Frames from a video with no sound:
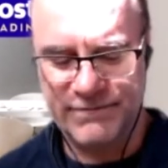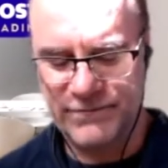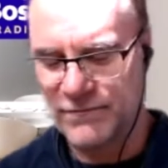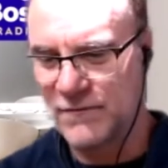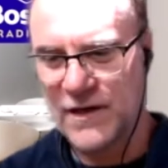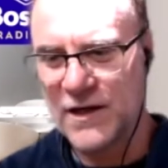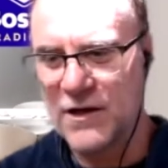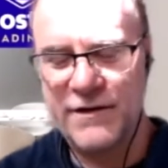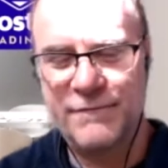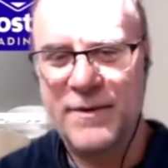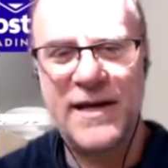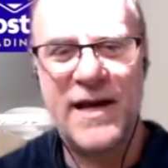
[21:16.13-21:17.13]
you know,
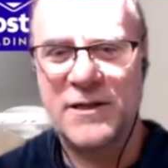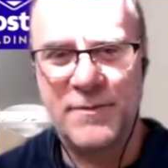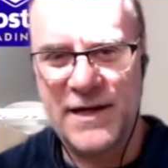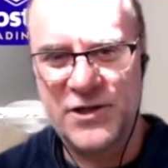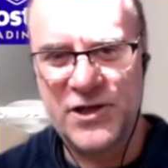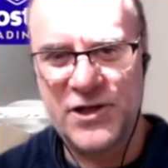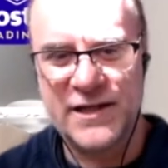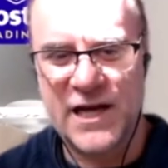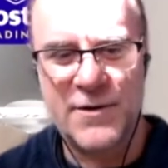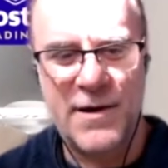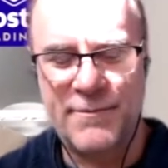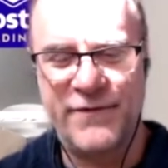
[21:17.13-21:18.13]
if BHP shares
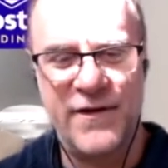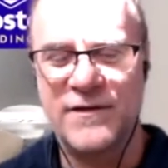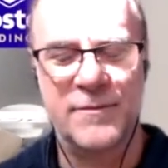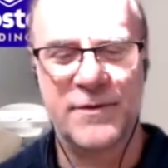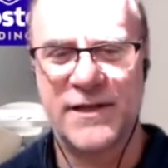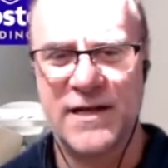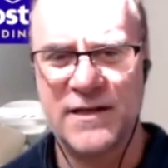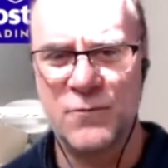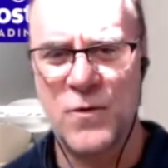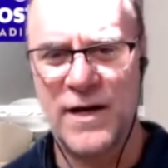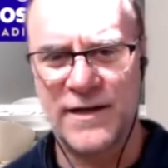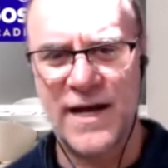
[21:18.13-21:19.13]
go up 50% in
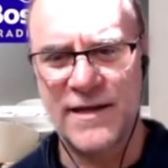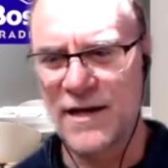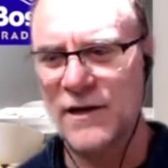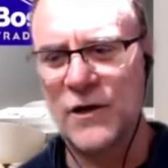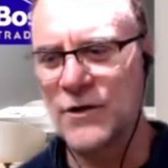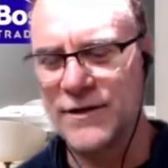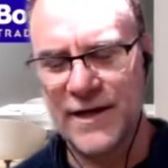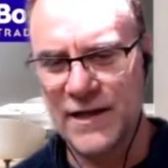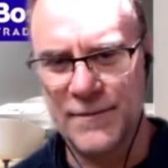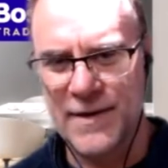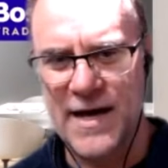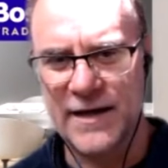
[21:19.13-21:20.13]
one day, they close down the
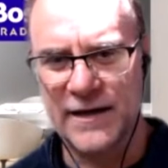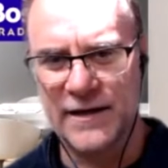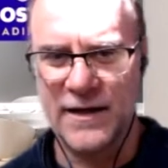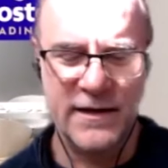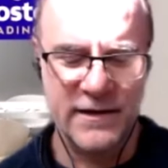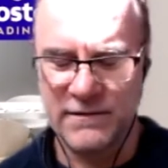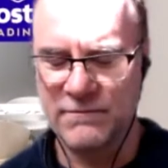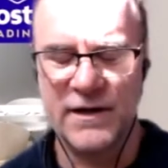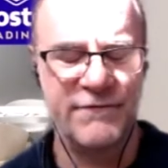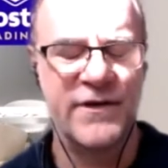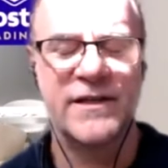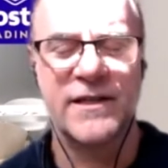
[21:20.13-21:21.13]
market and mm-hmm.
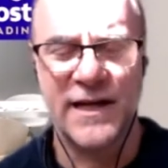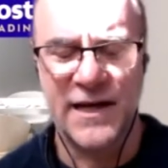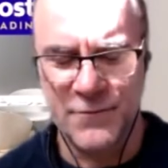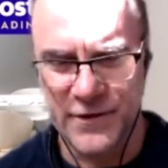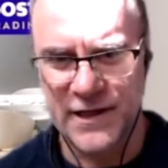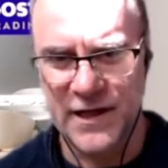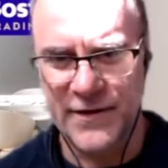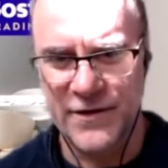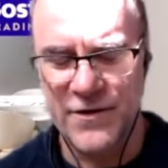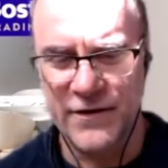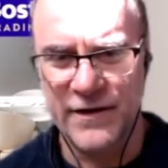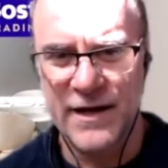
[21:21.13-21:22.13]
investigate what's going
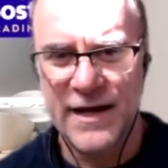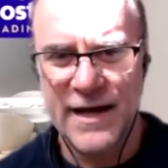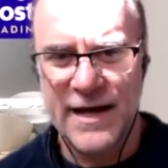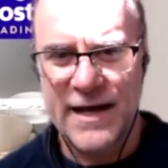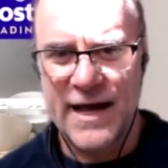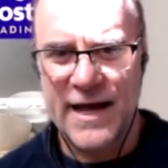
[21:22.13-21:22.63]
on. Yep.